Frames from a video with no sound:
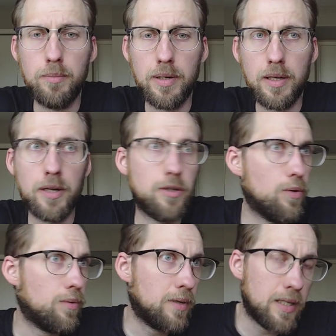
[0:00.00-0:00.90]
but I
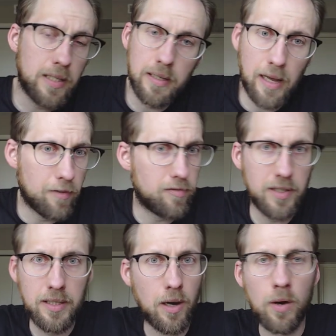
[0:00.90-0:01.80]
don't need
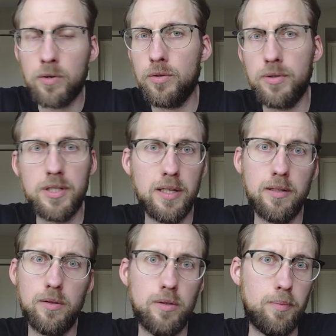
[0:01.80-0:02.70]
every Arco
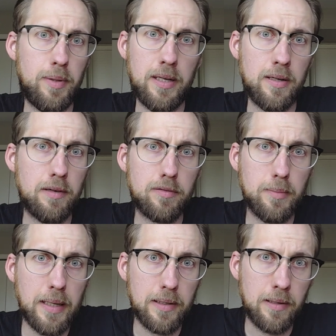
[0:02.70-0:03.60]
celluloid pen ever
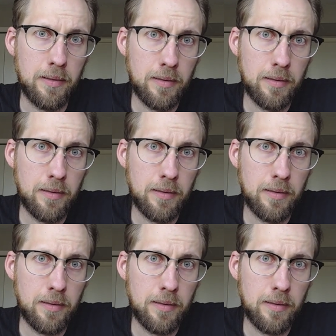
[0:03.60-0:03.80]
made.